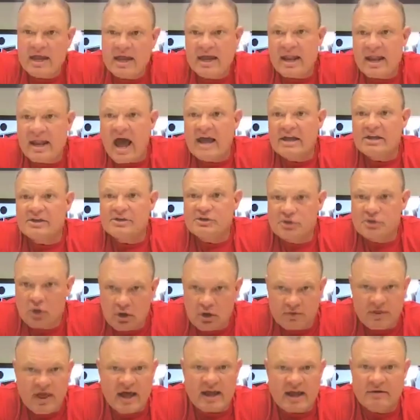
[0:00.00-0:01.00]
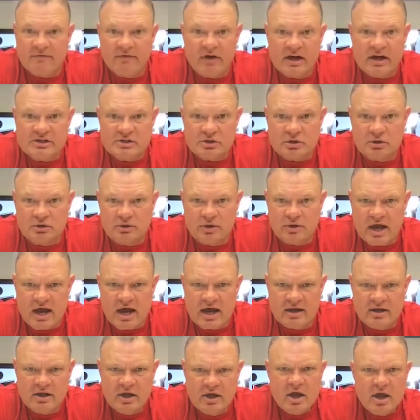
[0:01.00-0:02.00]
And I took that advice early
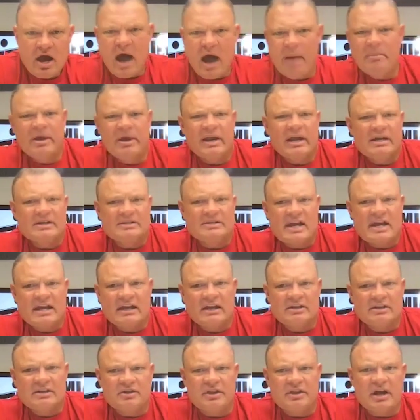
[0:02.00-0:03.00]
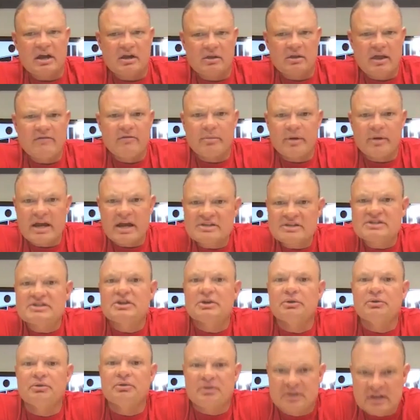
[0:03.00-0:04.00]
on. I might not have taken it to their level, but I
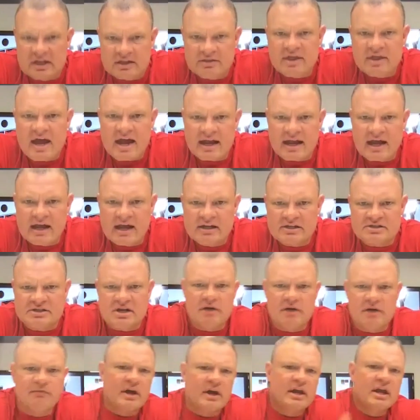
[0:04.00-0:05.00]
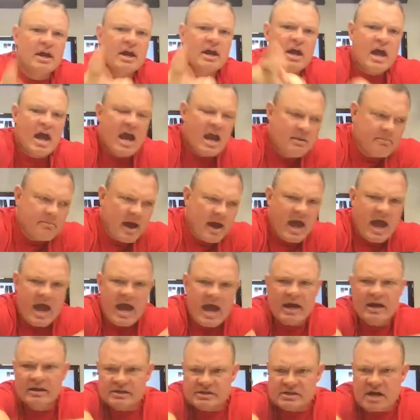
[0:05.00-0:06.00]
still did that kind of stuff. Like, hey, Matt
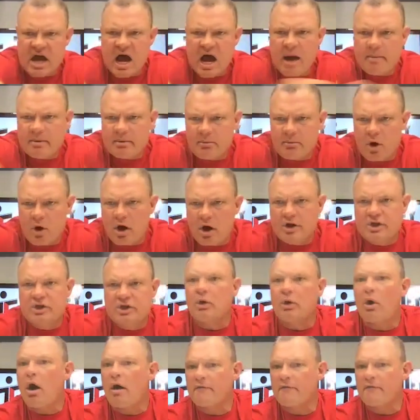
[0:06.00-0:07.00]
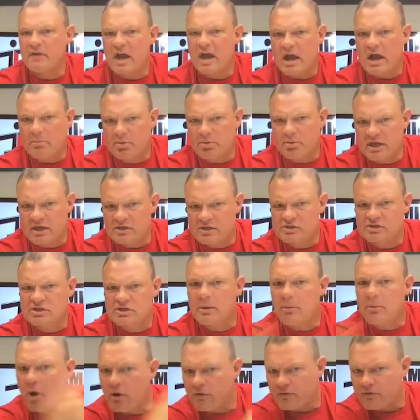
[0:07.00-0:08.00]
and Tom and Mark, you're all VIPs.
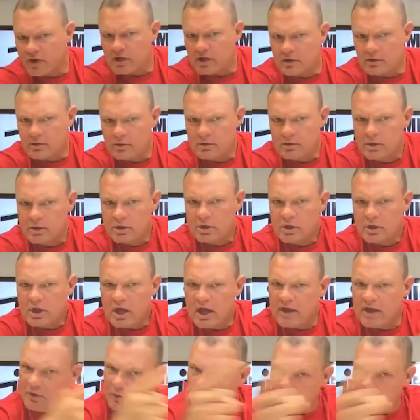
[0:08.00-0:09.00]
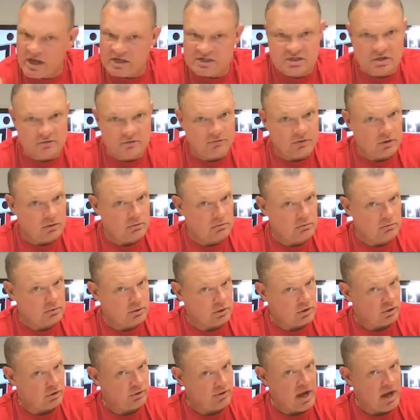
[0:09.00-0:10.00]
Come over here. And the rest of you,
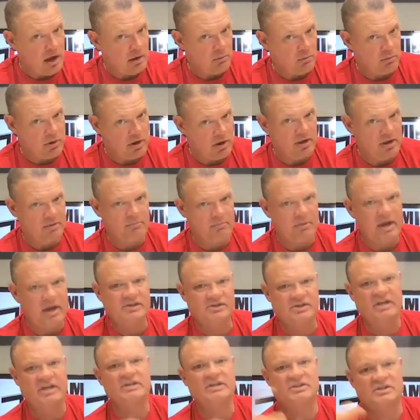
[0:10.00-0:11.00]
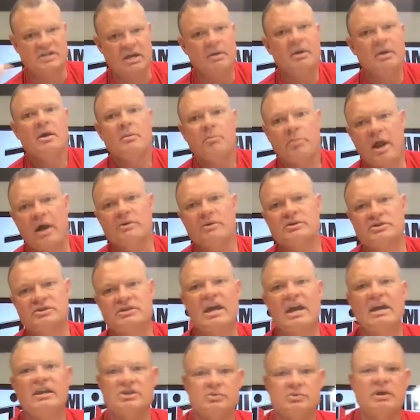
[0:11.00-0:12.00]
you're not. And basically, what I was
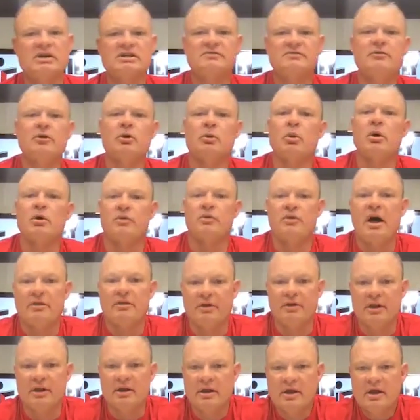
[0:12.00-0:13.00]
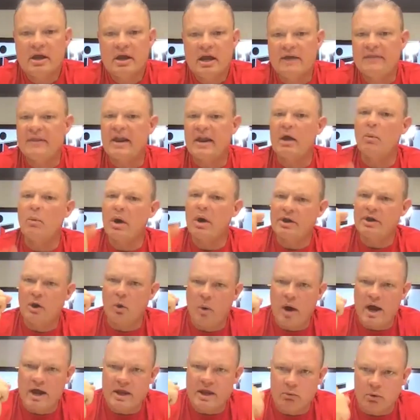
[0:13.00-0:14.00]
saying is the rest of you are worth nothing. And then I want to know
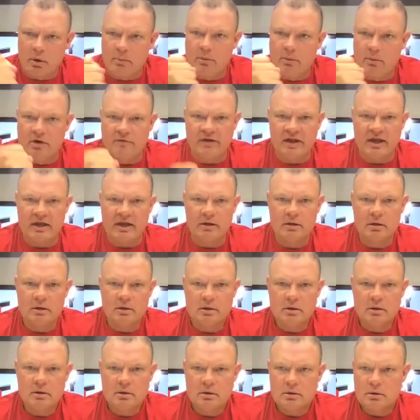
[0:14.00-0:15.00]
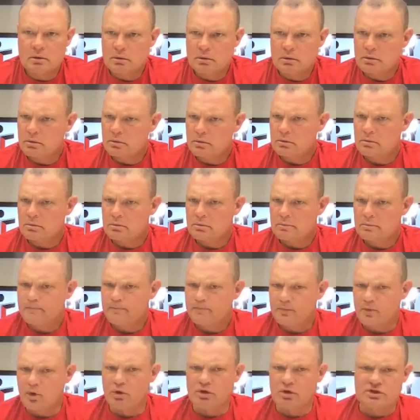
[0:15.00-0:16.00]
why you weren't motivated
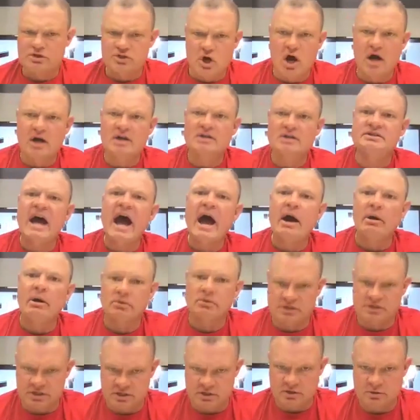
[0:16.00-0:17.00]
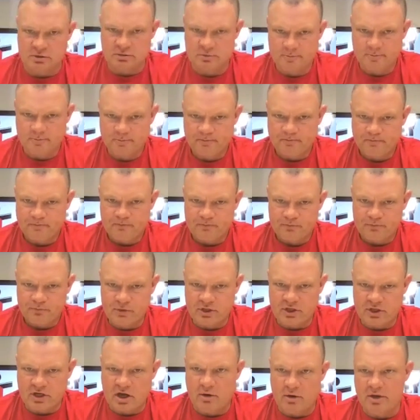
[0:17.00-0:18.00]
or talk down to you,
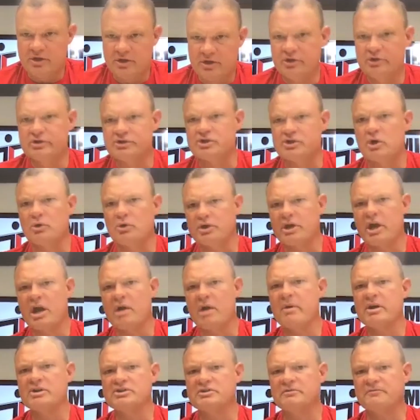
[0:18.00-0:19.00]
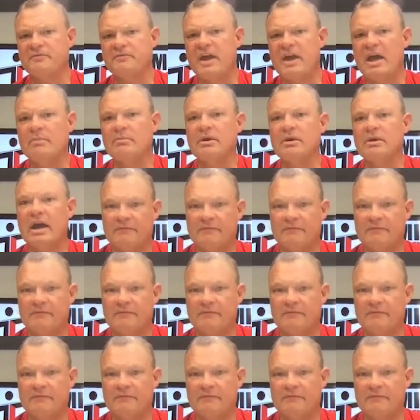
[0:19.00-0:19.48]
you know, and you just don't care about your family.